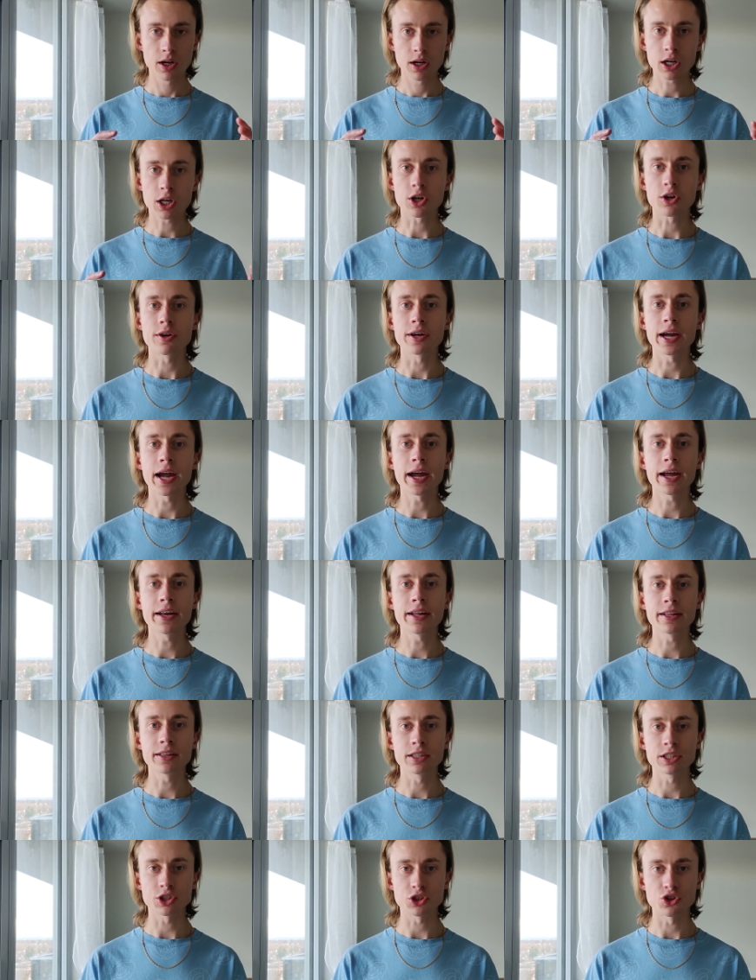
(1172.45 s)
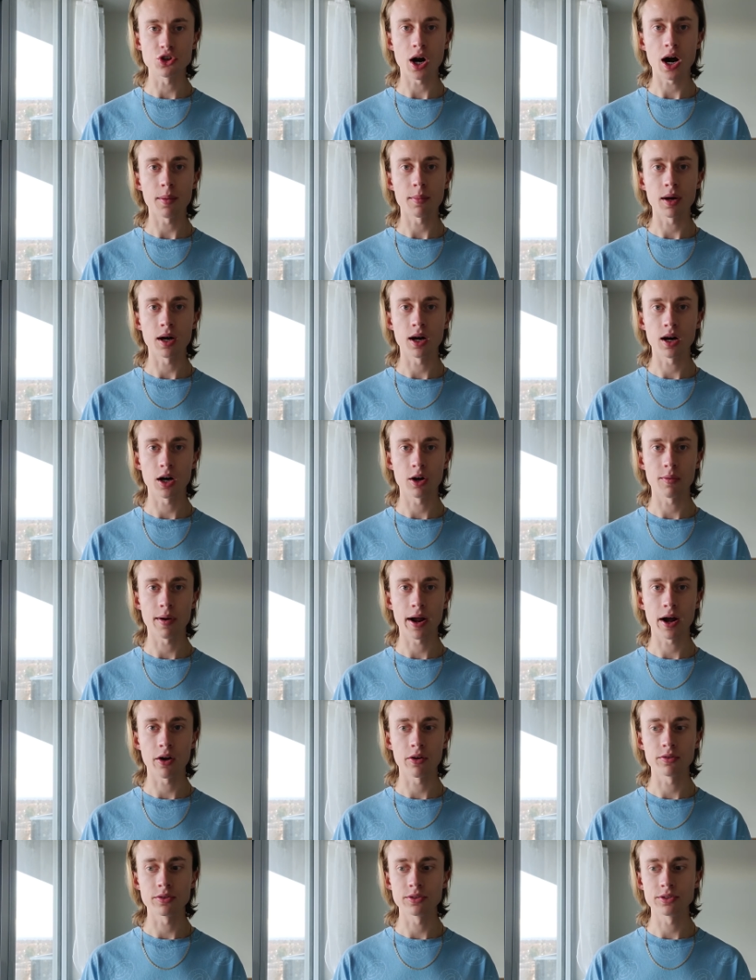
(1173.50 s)
creating this drama
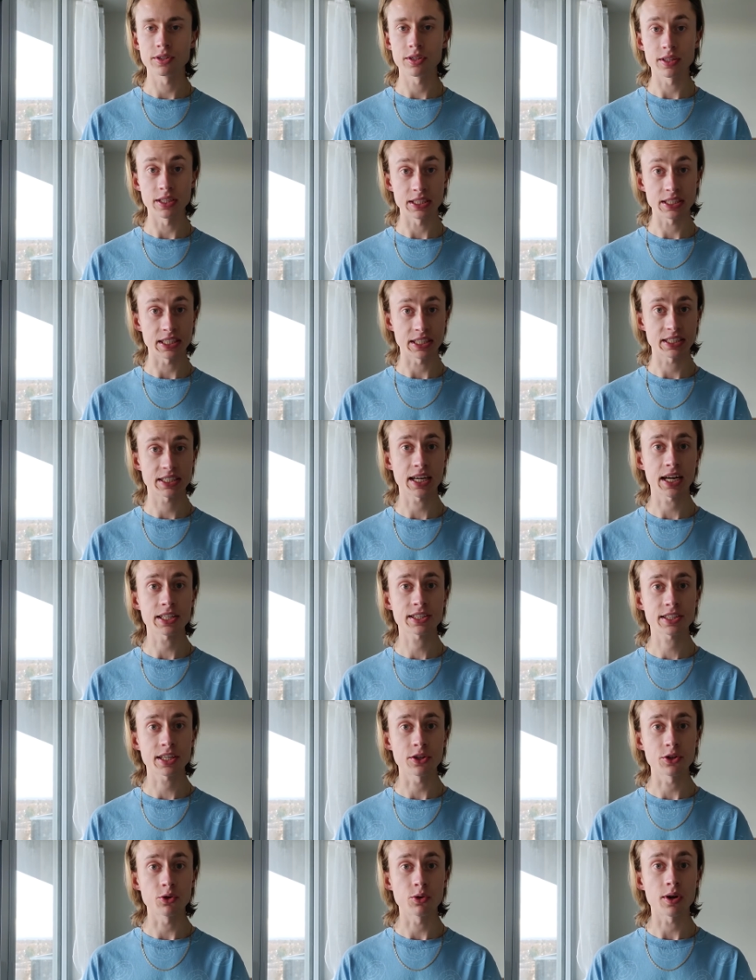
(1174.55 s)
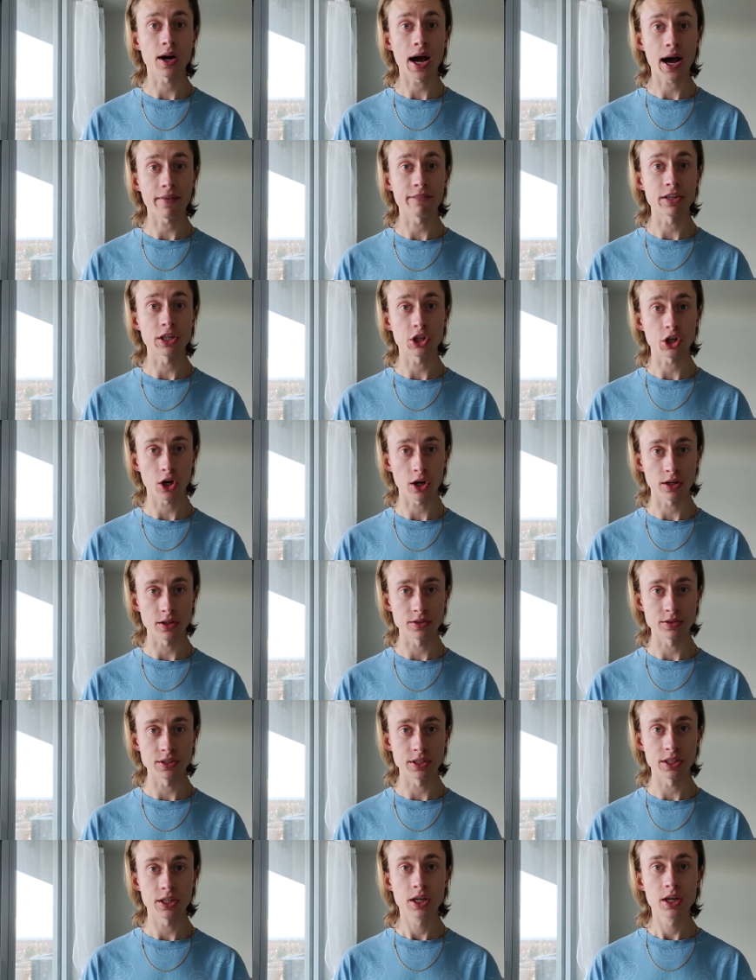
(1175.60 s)
around the success that you're having
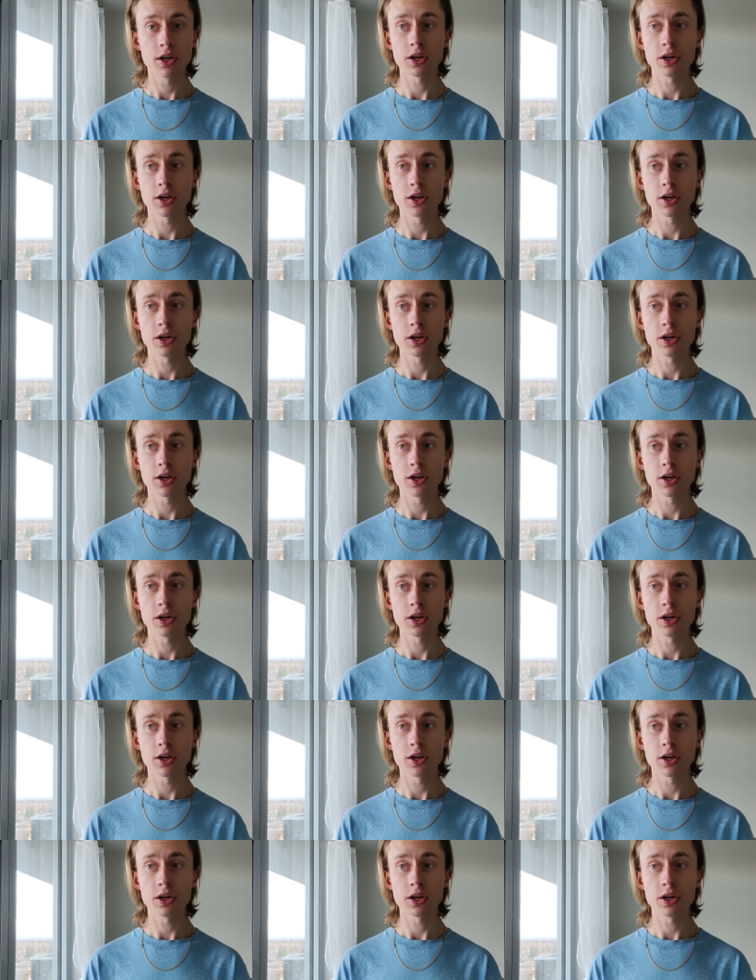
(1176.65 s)
currently.